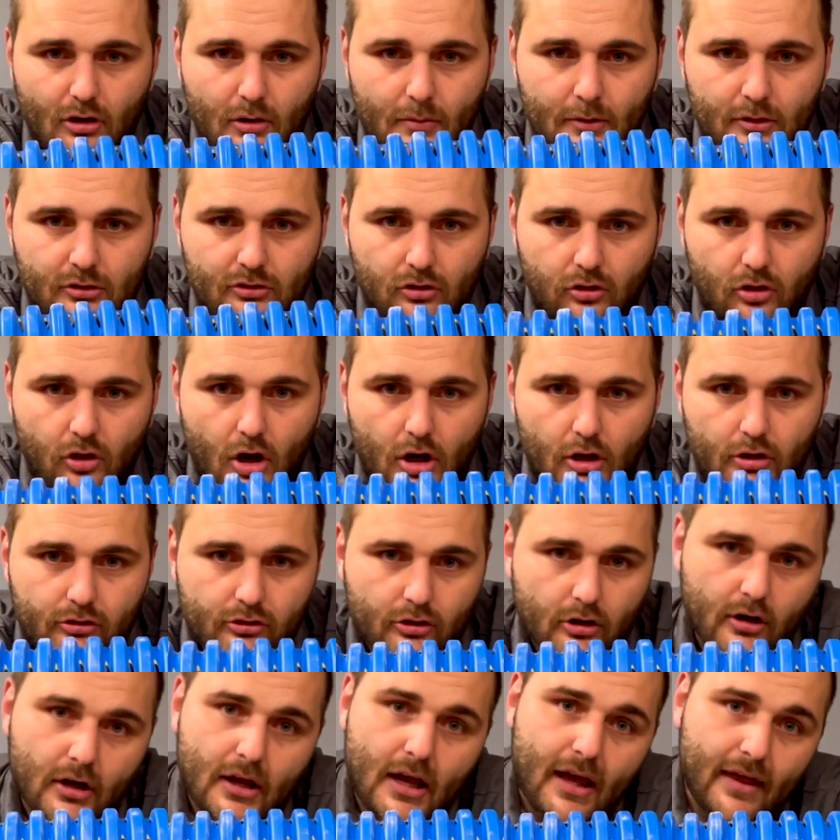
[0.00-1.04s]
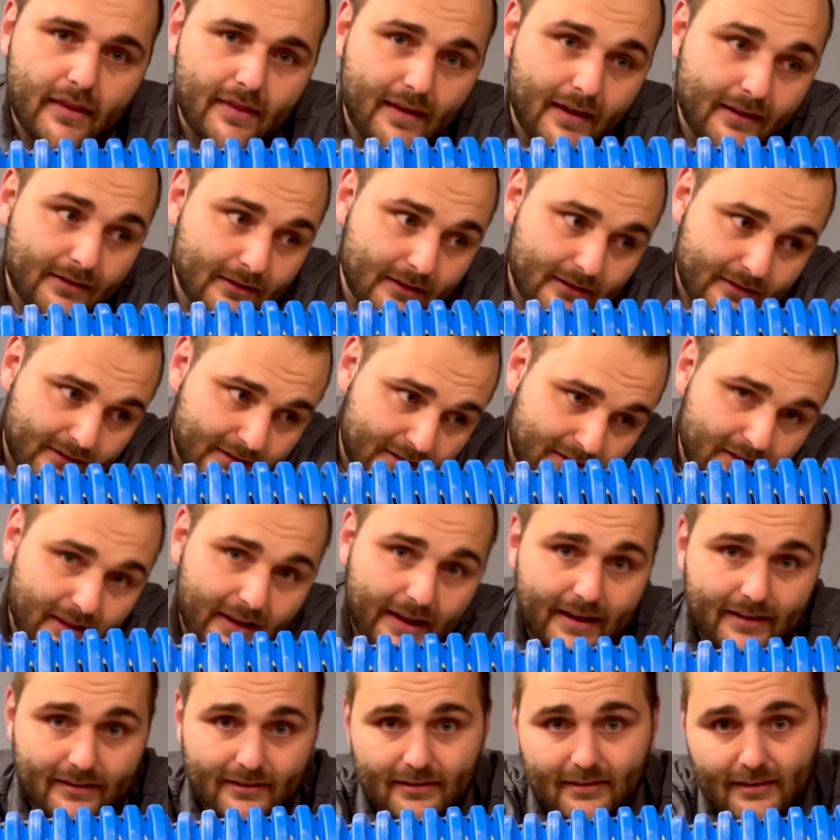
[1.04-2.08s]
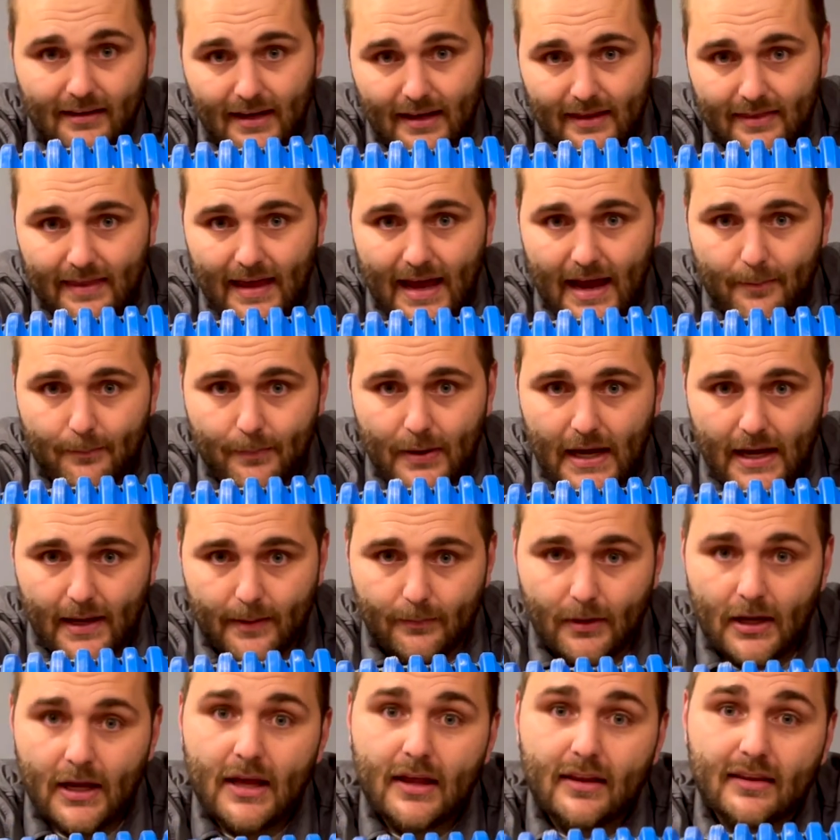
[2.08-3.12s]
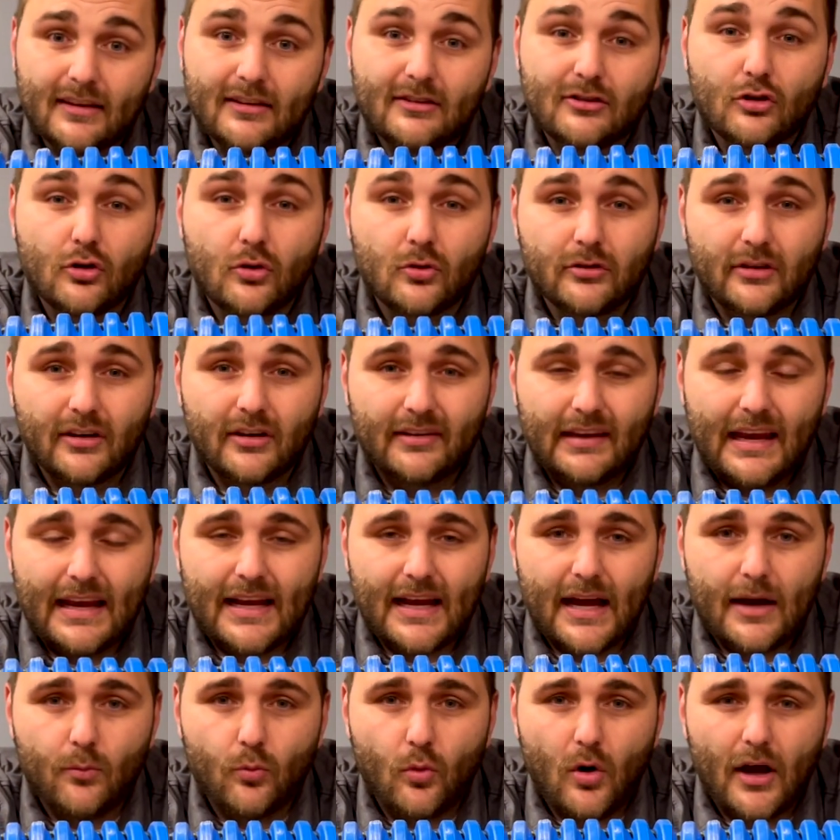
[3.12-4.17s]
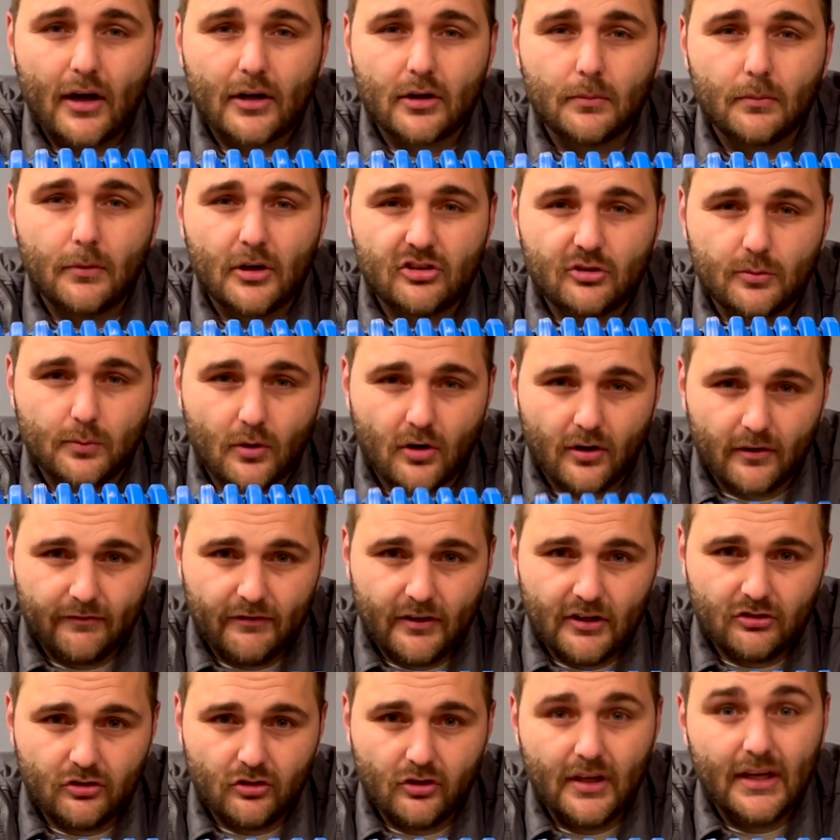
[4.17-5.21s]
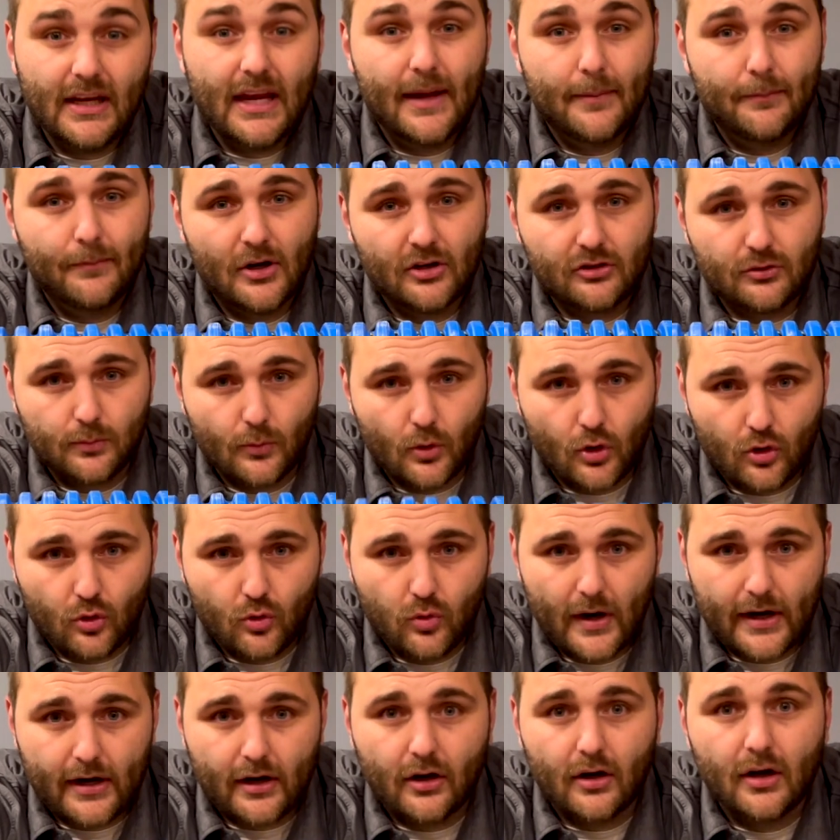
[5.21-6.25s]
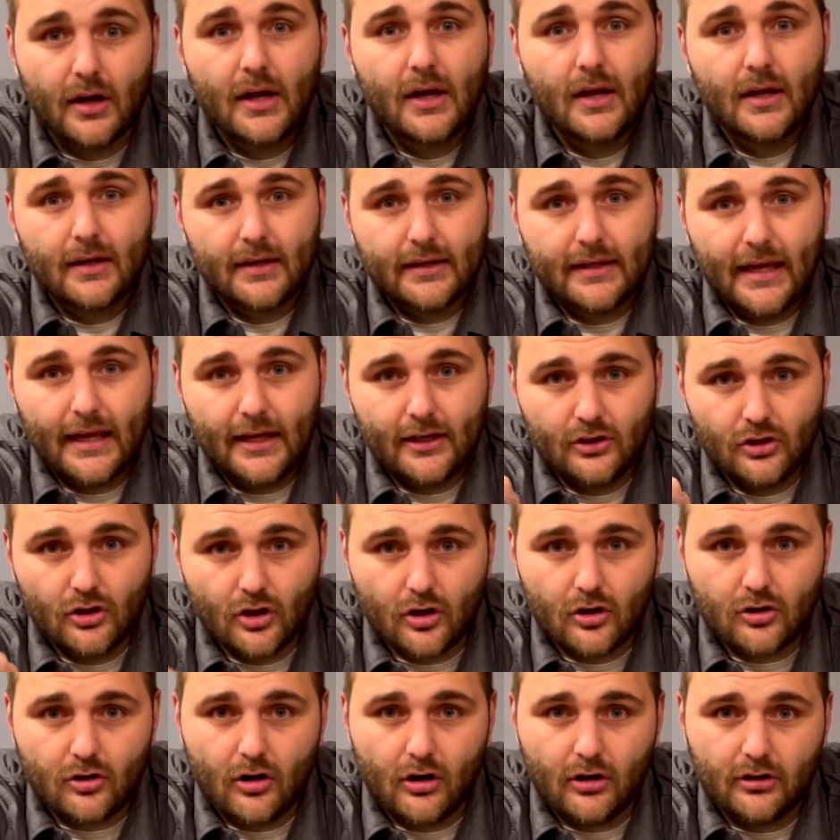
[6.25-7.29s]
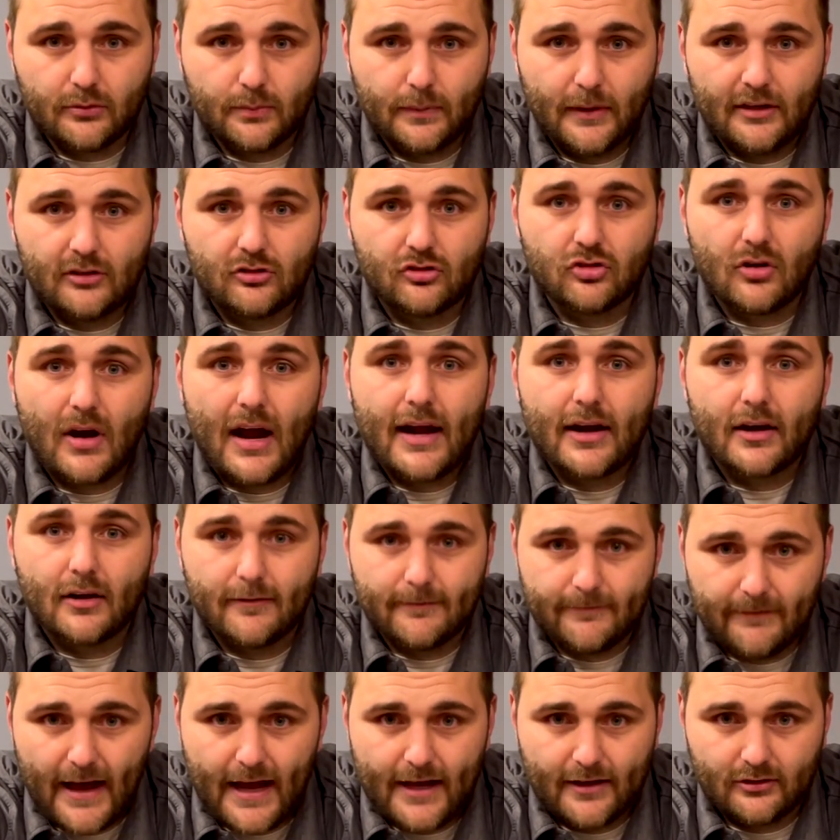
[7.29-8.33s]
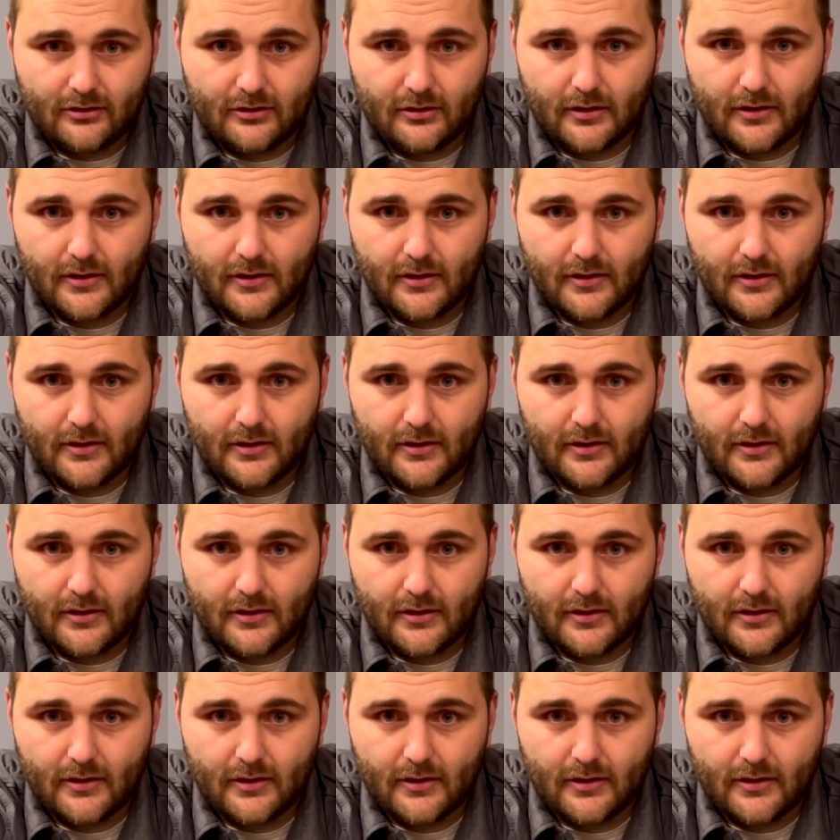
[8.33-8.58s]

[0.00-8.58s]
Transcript: much larger than the slits in that pipe. This is going to take on water much more efficiently and much more quicker, getting your crawl space drier faster.